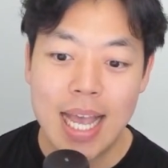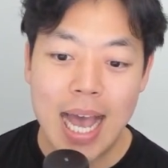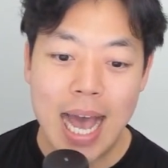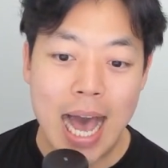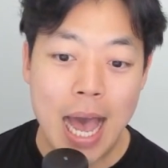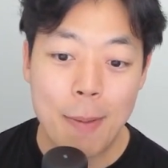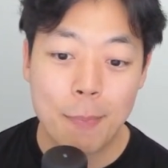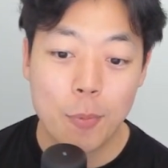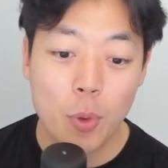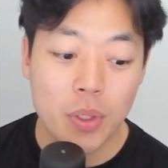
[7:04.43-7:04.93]

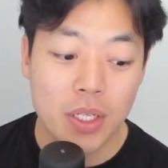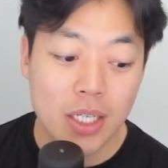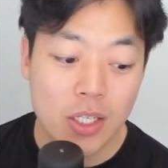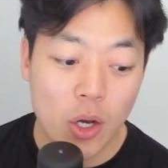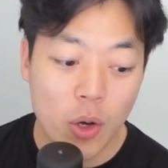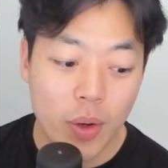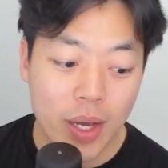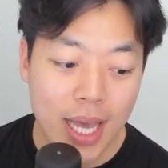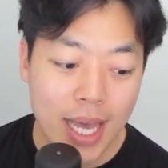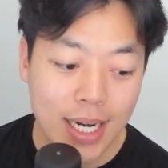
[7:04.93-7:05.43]
I'm going to
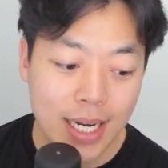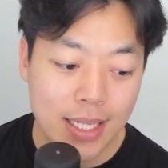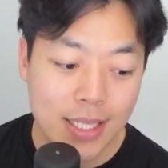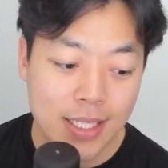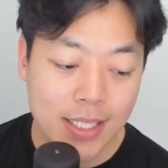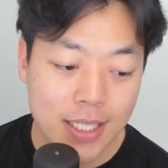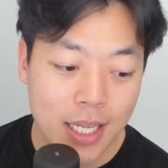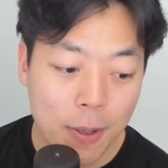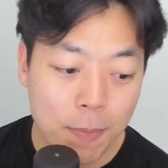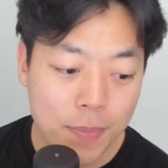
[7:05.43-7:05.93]
go ahead and
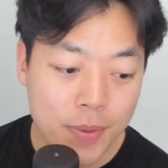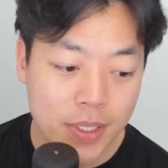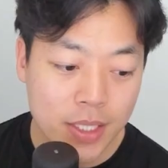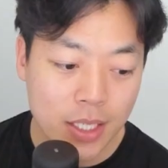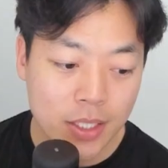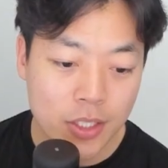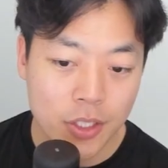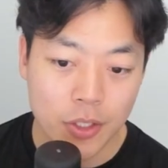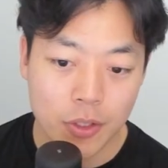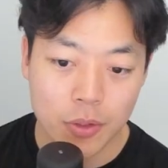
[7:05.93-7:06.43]

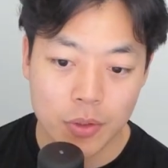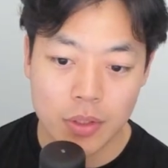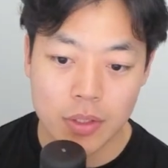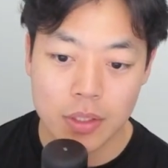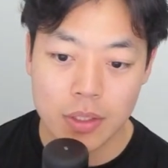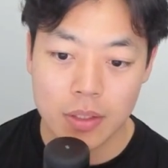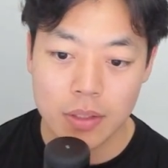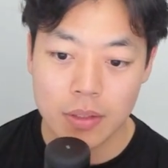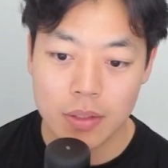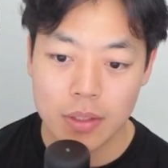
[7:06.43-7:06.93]

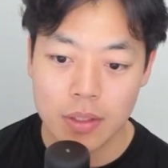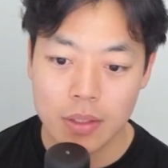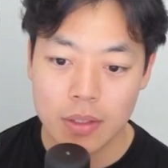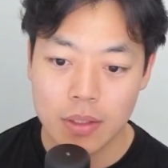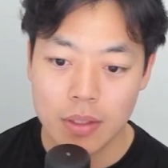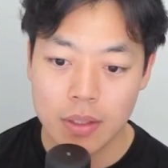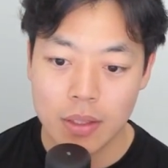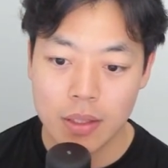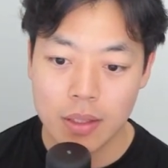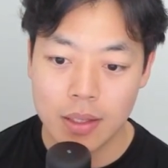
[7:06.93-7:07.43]
substitute
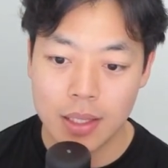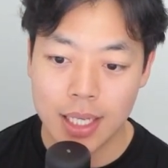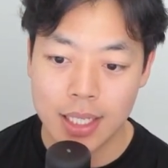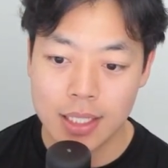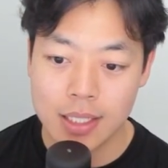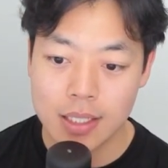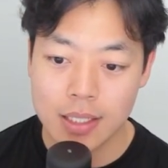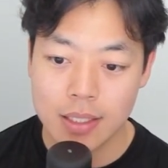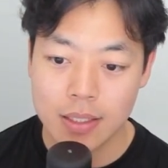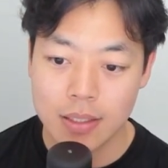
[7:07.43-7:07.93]

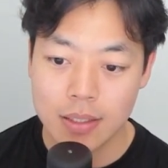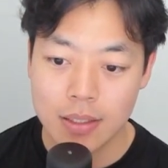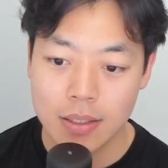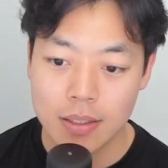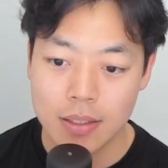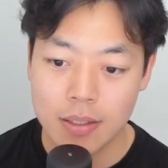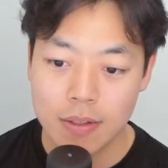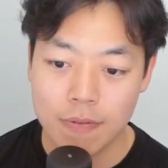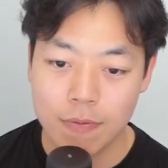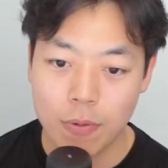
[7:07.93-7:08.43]
this
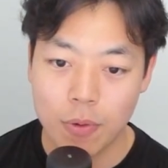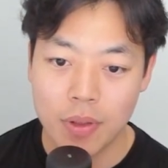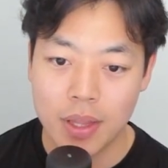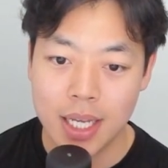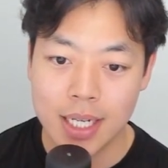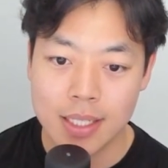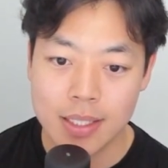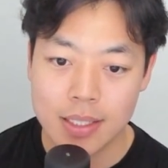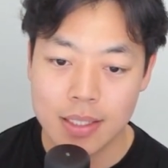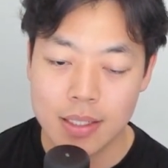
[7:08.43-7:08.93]
for
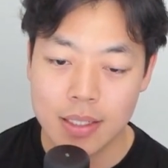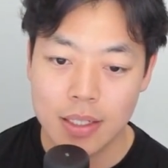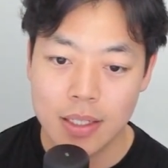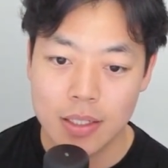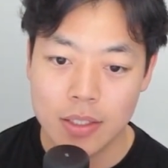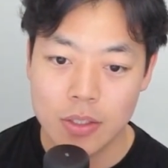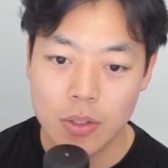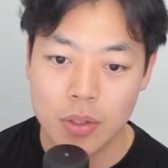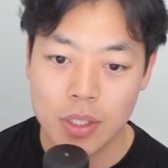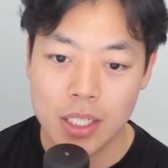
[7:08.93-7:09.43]
this.
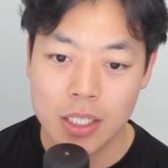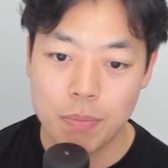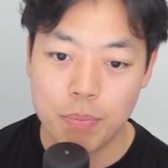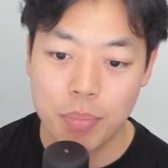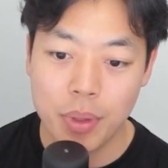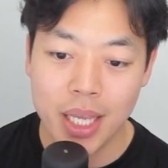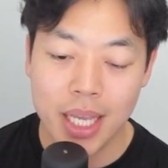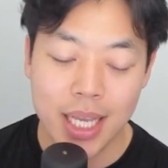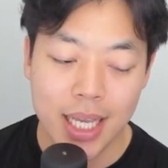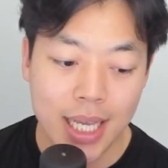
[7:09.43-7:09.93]
So this
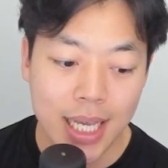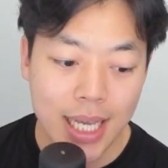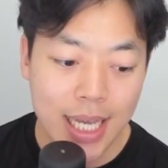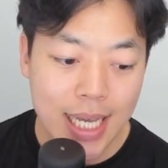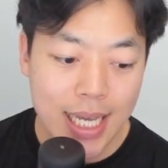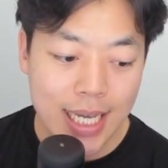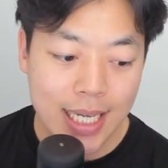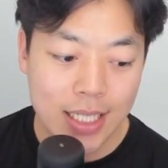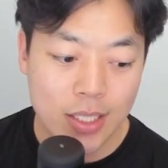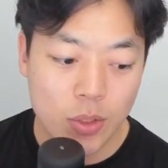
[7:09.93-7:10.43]
b
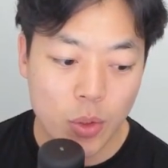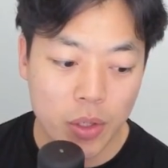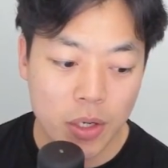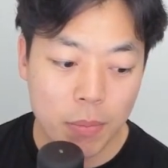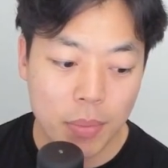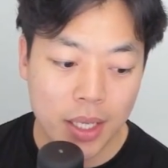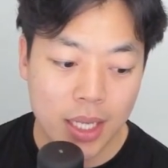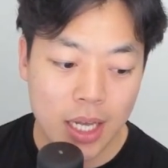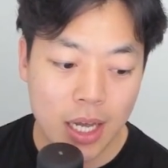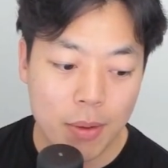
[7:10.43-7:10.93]
is going to
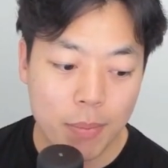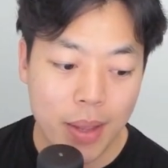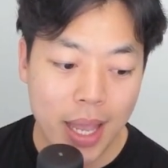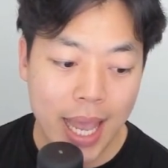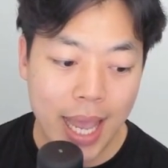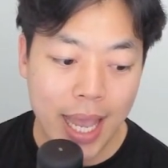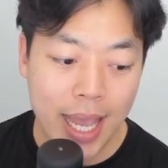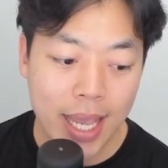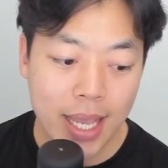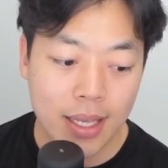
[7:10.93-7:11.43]
become
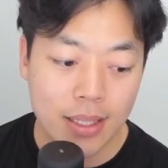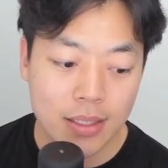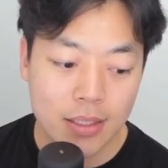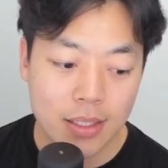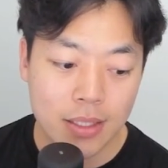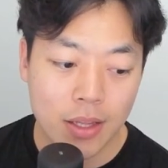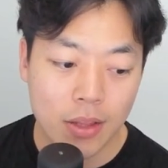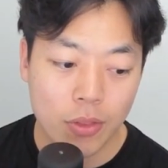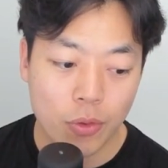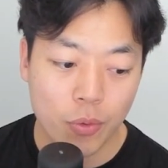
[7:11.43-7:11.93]
a to
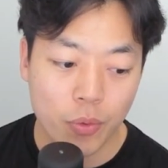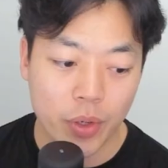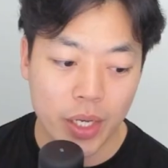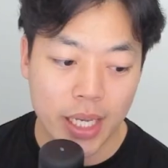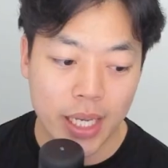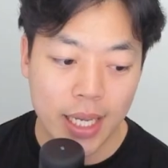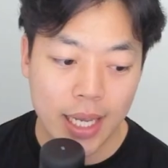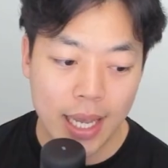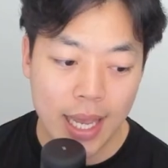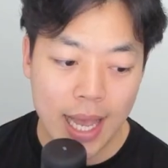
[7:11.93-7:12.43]
the
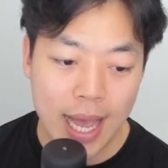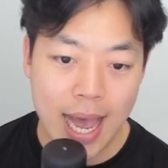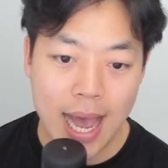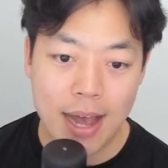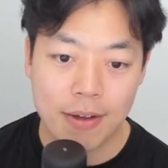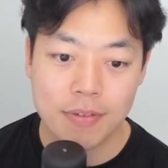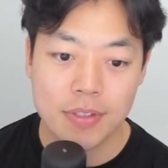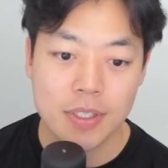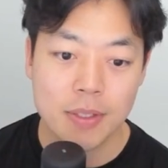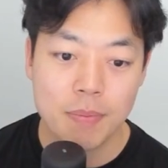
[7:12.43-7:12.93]

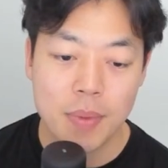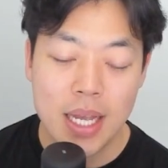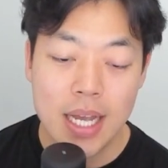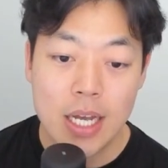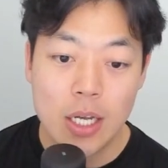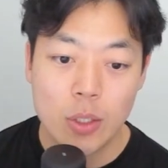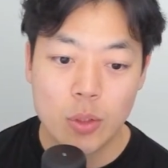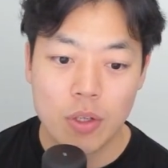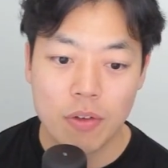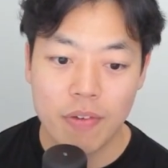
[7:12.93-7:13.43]
3/2.
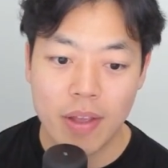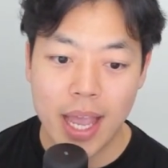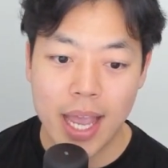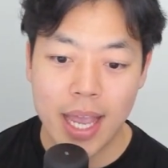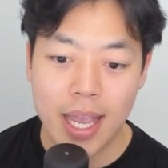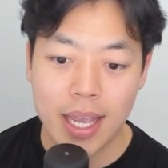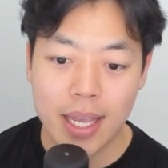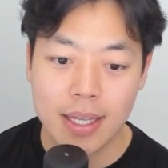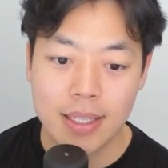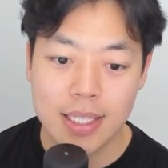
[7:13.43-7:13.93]
So if
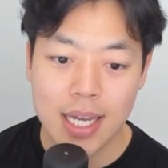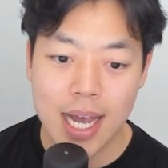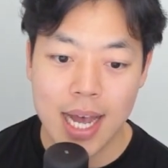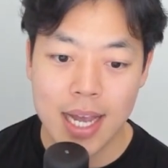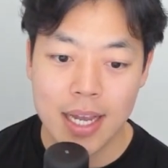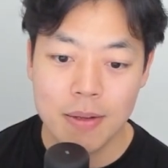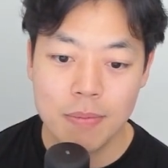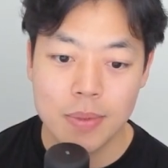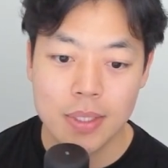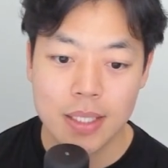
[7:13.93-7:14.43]
a
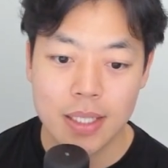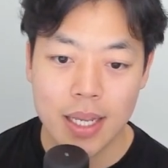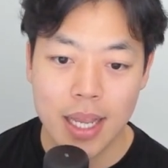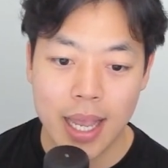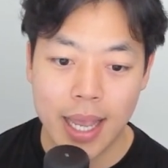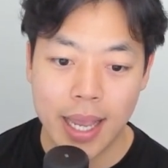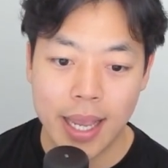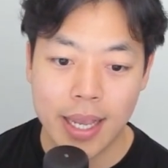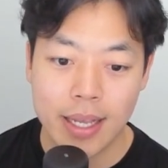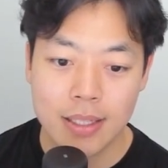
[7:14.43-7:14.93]
times
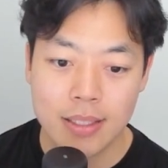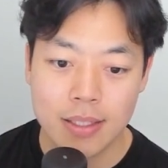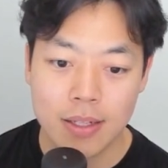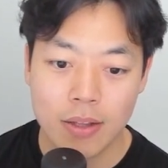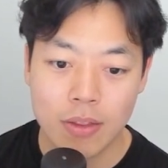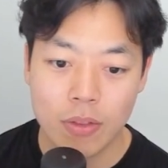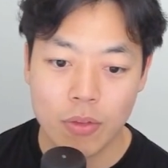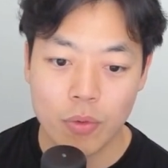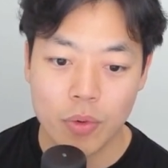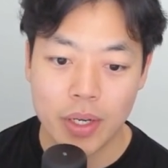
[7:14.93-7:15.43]
a to the
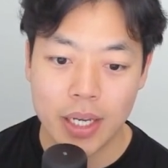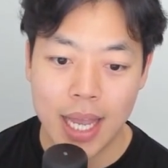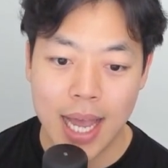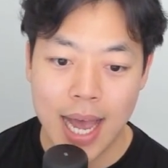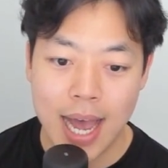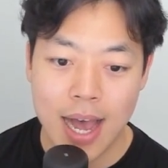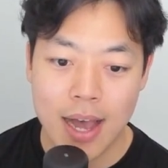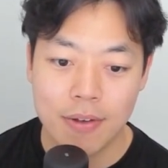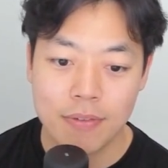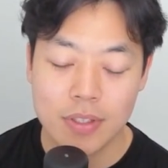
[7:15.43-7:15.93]

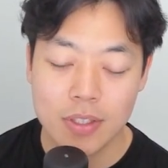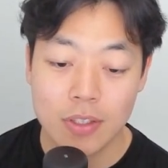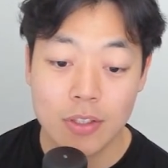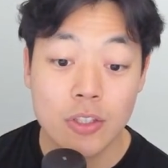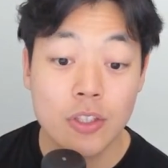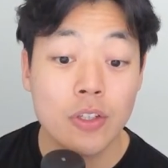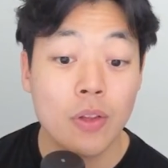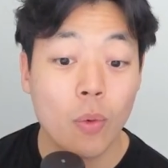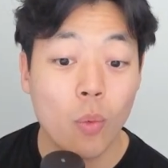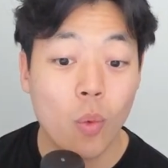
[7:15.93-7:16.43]
3/2
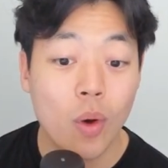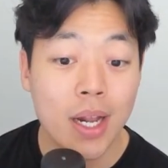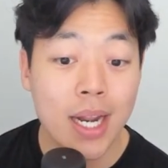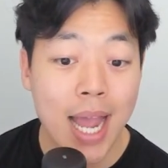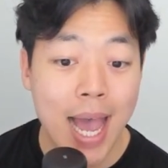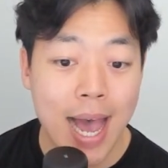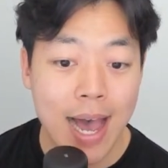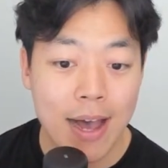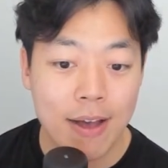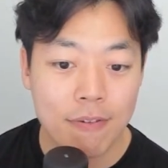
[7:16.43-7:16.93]
to the
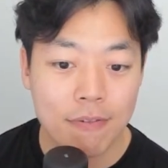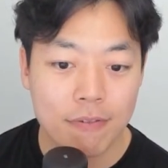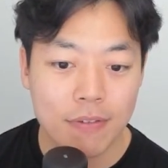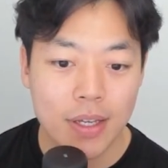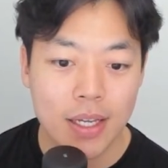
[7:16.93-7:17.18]
1/2,